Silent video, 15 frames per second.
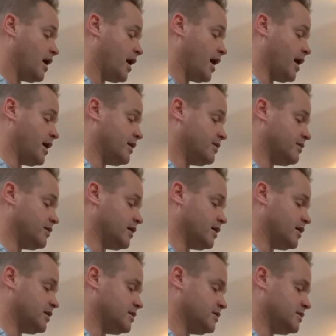and
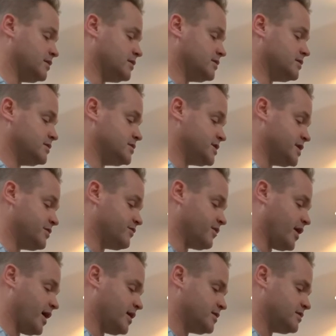then D
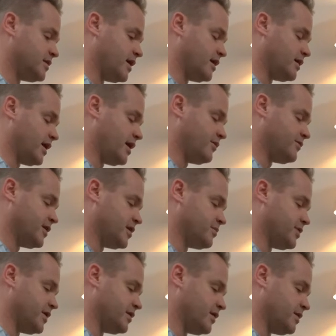flat and A flat are
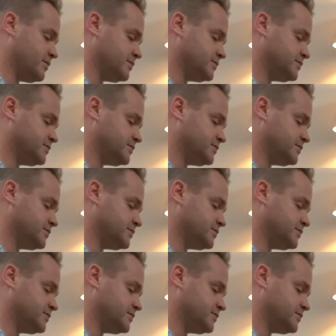paired up.